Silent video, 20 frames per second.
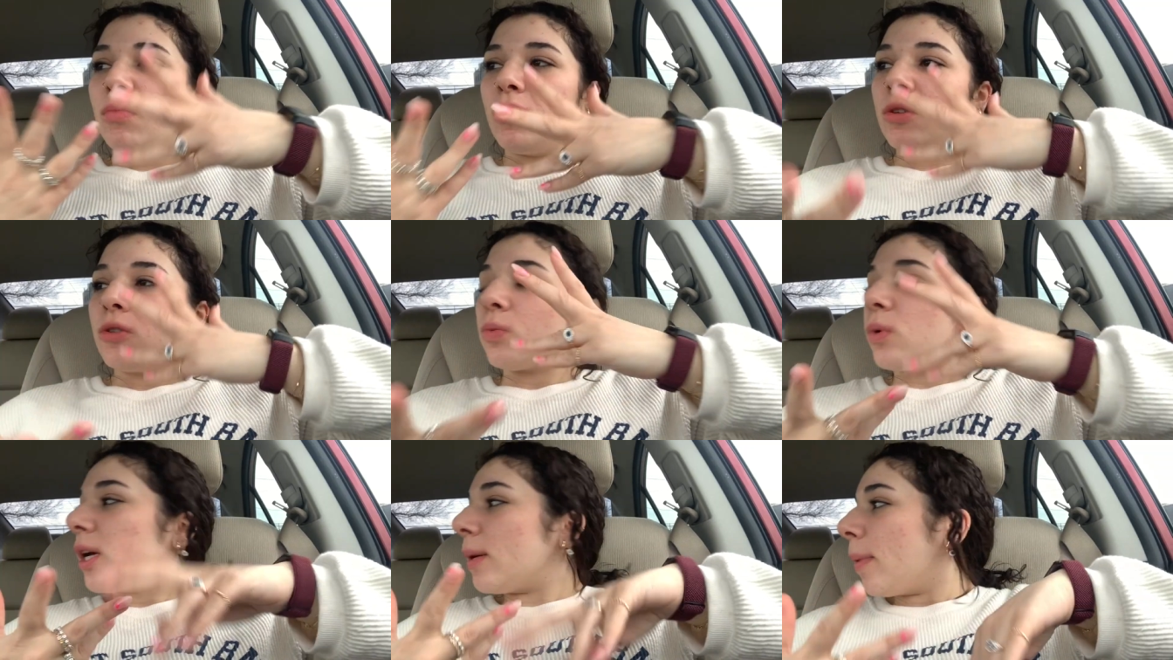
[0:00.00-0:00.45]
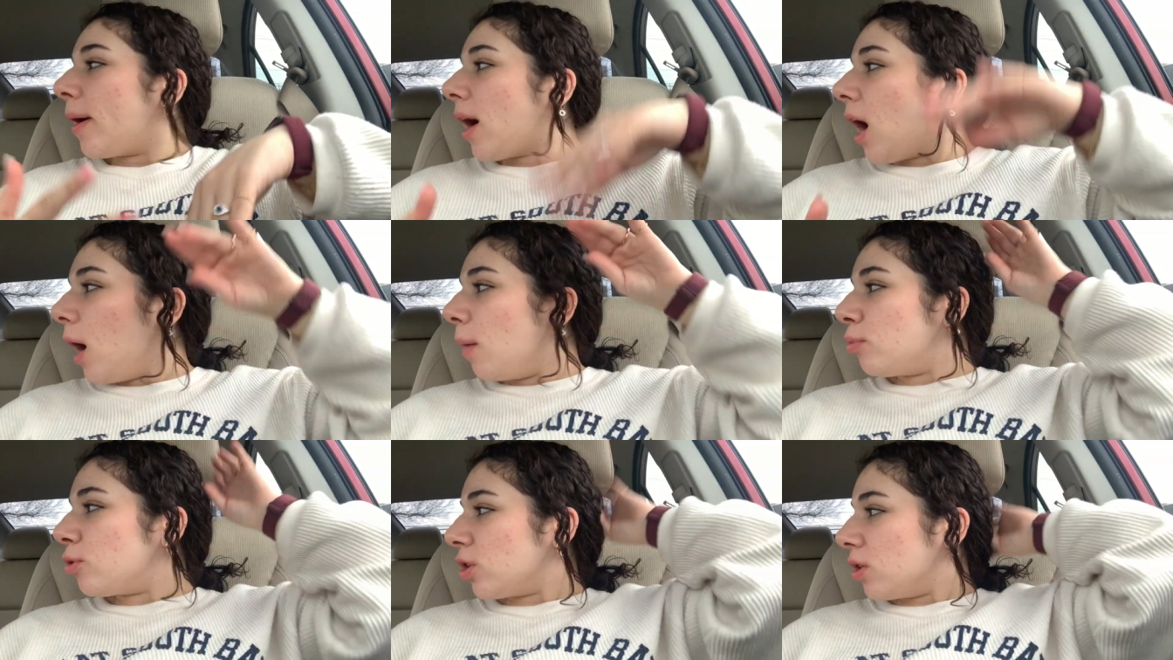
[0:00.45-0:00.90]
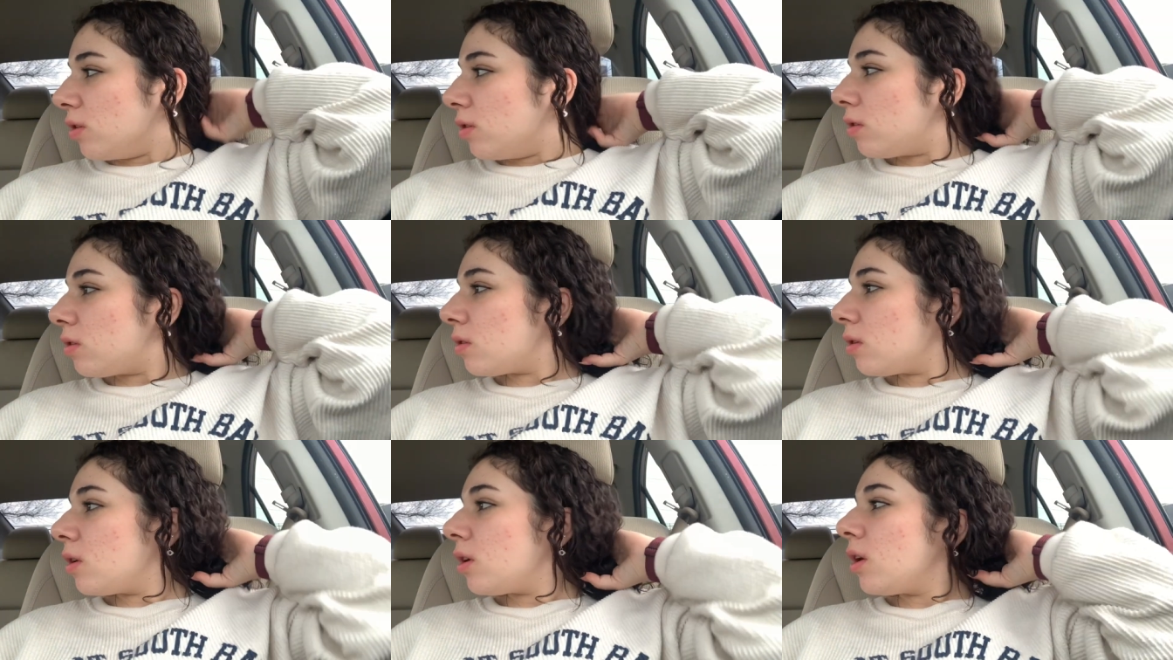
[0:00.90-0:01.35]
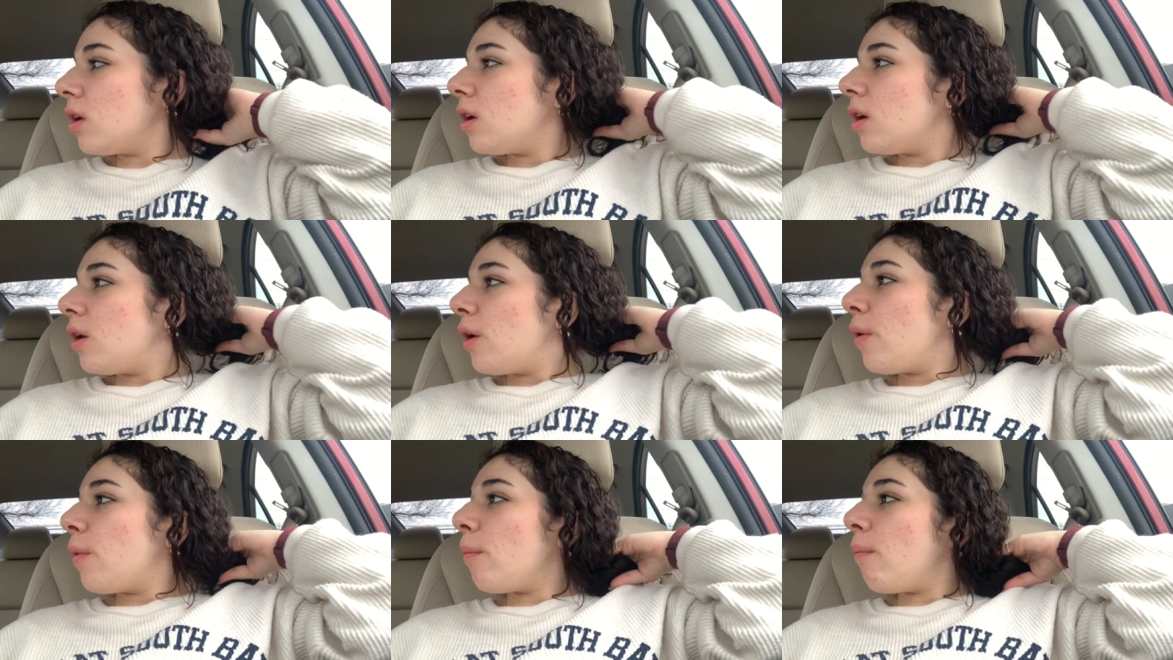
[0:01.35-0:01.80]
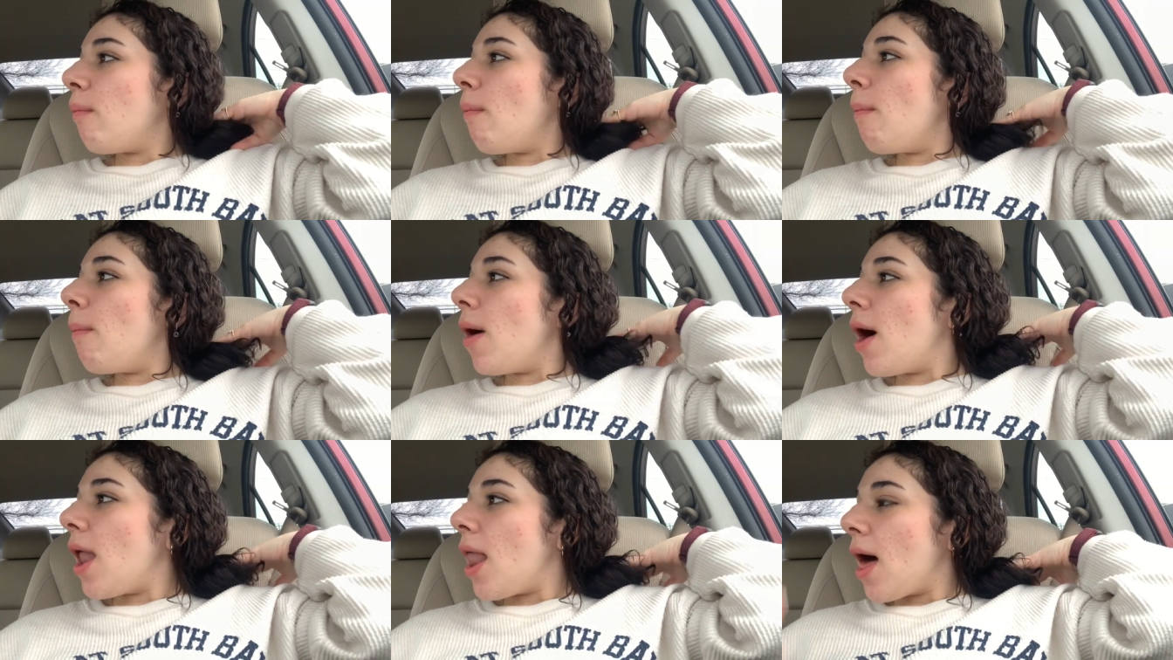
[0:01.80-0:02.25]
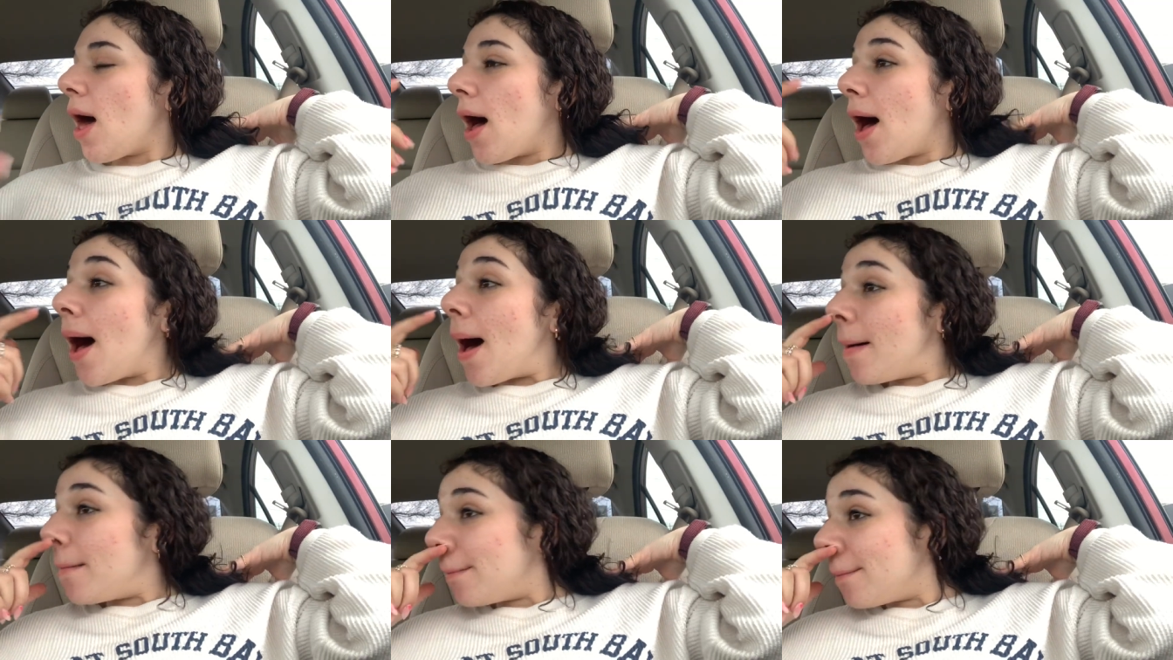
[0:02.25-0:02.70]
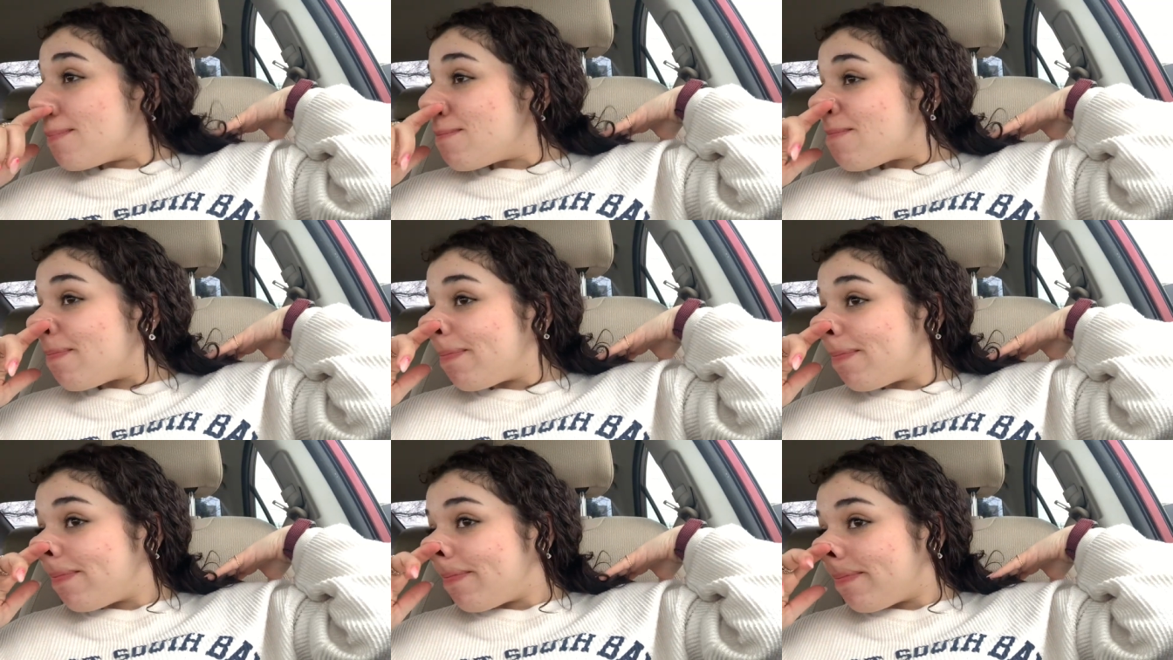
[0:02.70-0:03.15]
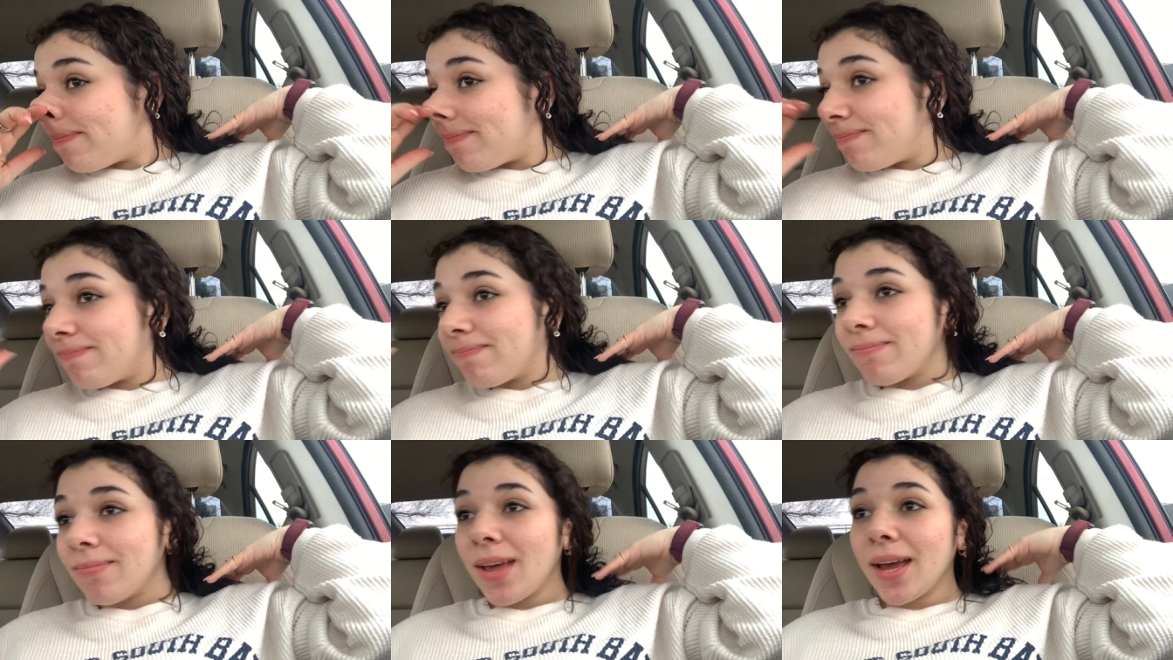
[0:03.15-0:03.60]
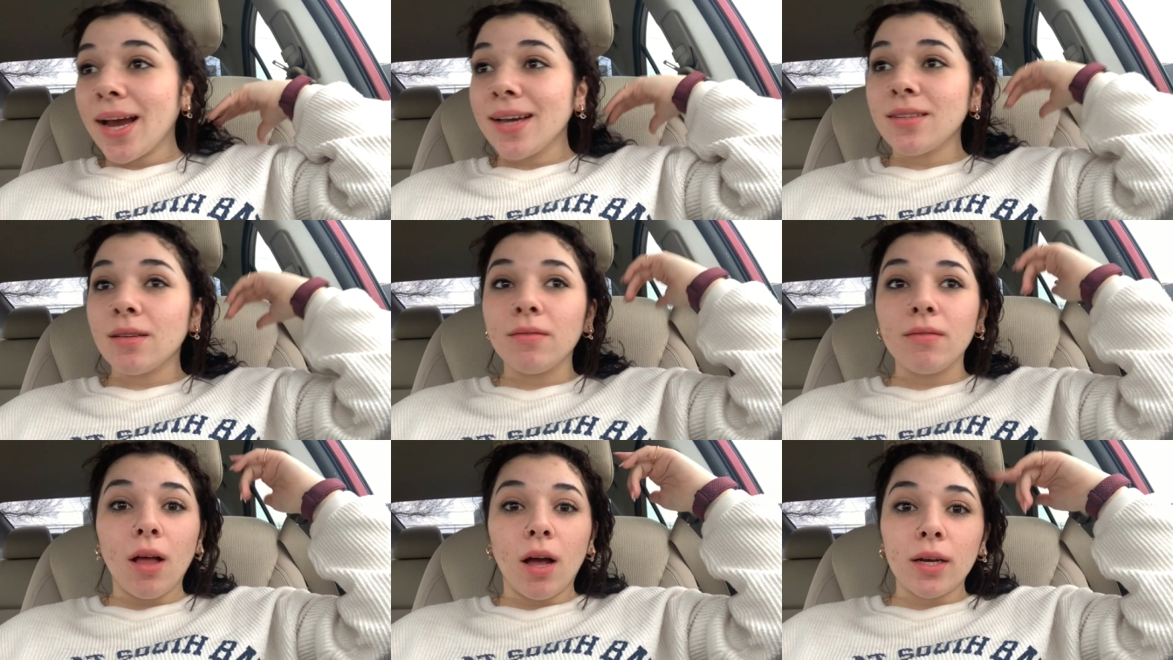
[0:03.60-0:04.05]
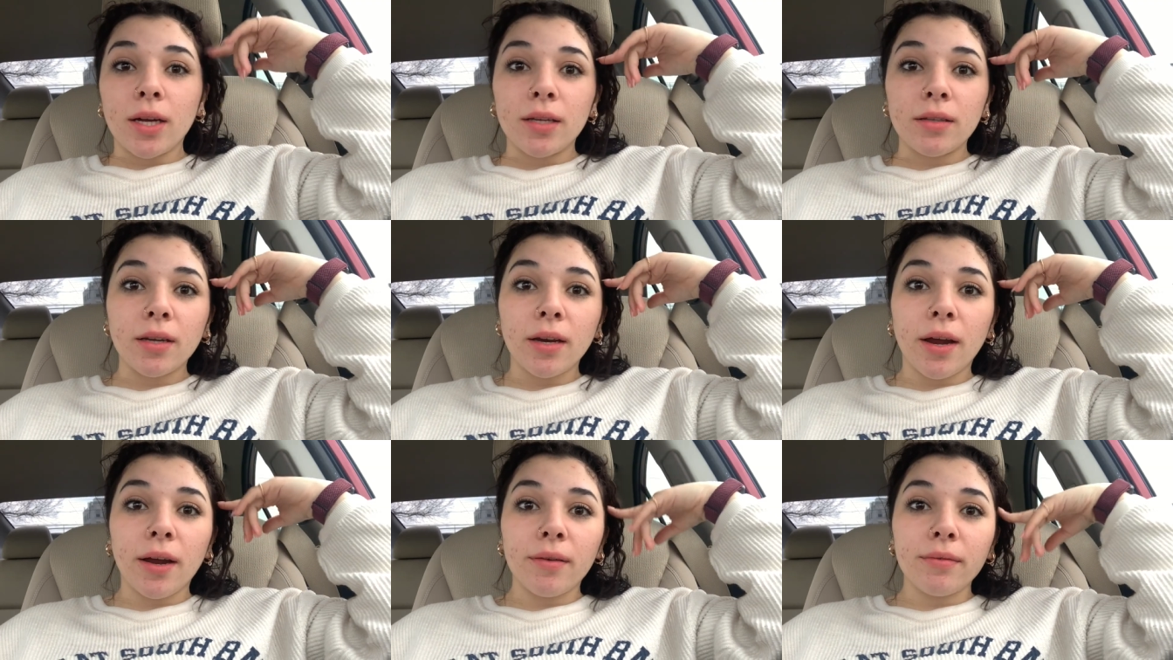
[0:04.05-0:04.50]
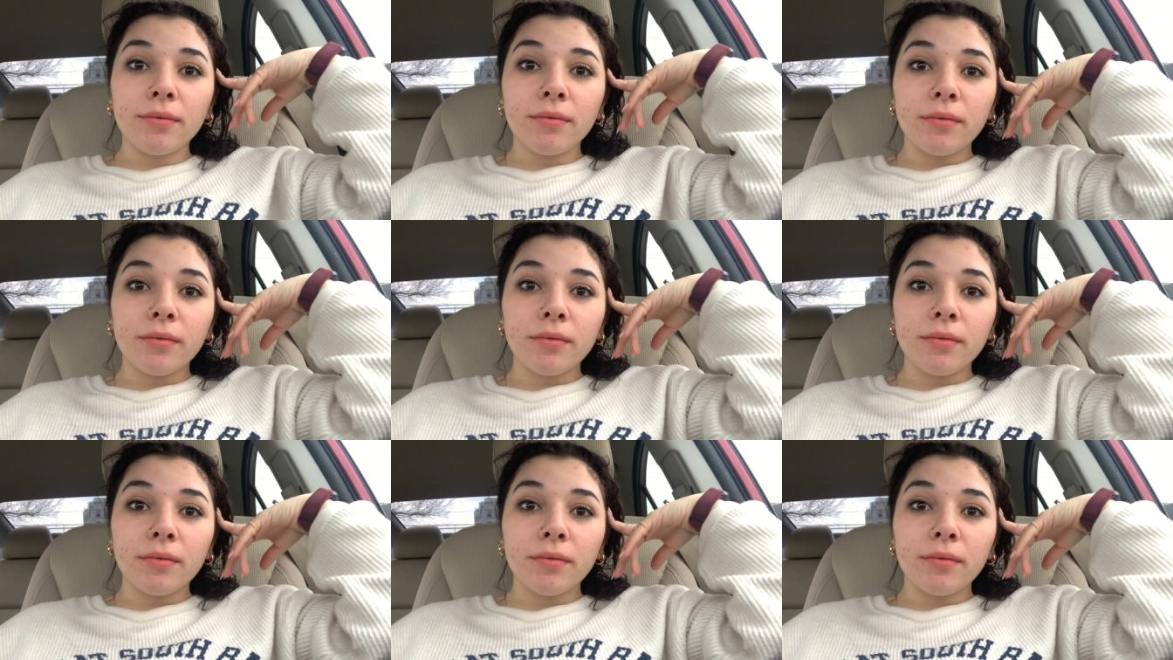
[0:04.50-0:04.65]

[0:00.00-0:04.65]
I was weighing my options. But, um, I guess I'm vlogging today.